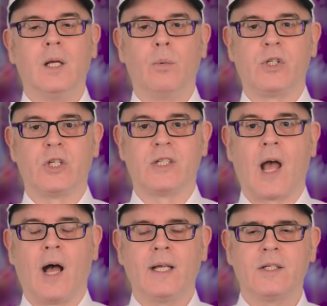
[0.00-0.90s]
which is
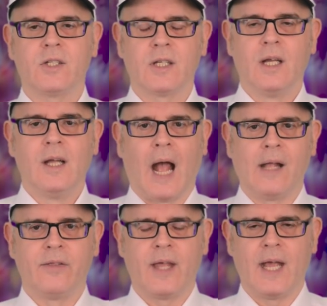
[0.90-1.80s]
nice.
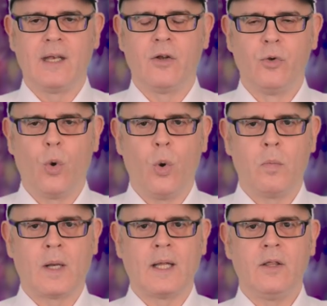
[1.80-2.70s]
And then
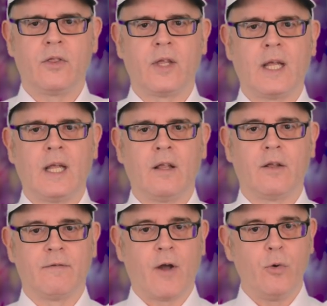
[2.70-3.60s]
normally the,
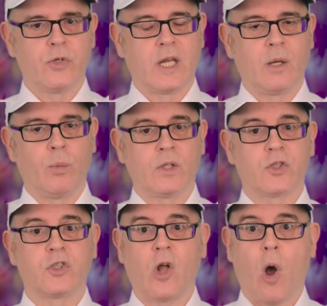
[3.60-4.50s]
the voting will
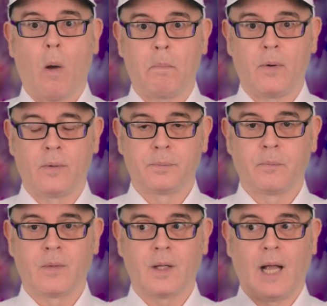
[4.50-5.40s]
stop
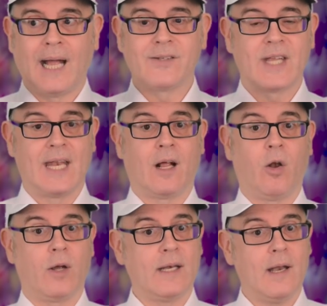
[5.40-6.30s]
at 10
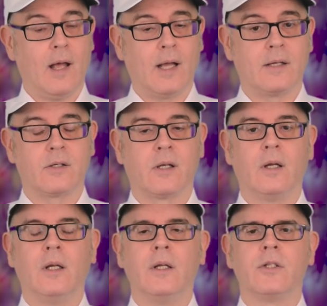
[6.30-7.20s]
o'clock at night.
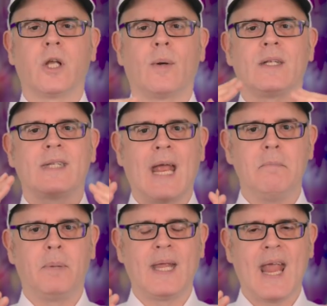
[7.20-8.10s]
So at
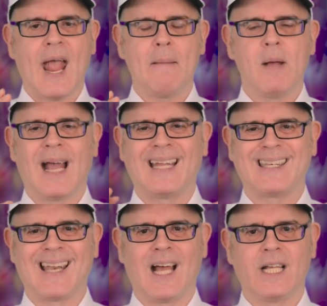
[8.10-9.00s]
10 pm
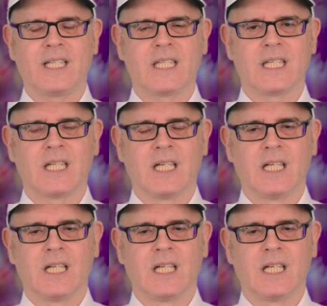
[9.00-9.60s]
at night,